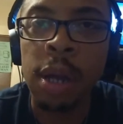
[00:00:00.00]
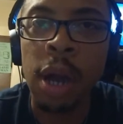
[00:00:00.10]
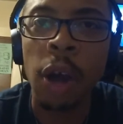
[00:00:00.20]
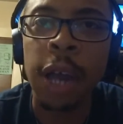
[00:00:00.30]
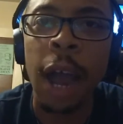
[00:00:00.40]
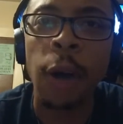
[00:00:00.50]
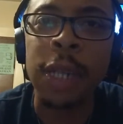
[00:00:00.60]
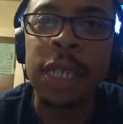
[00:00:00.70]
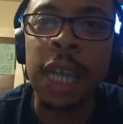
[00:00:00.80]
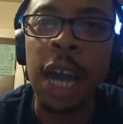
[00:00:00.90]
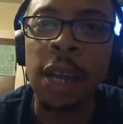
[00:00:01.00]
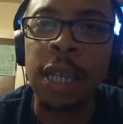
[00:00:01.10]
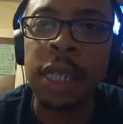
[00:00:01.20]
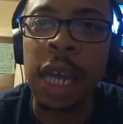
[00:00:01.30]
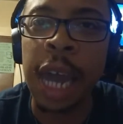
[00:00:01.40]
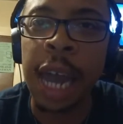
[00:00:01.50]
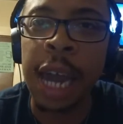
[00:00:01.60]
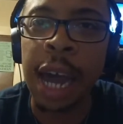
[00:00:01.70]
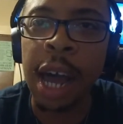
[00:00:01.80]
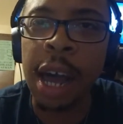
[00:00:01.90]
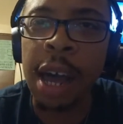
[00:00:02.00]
Okay, on a scale of 10,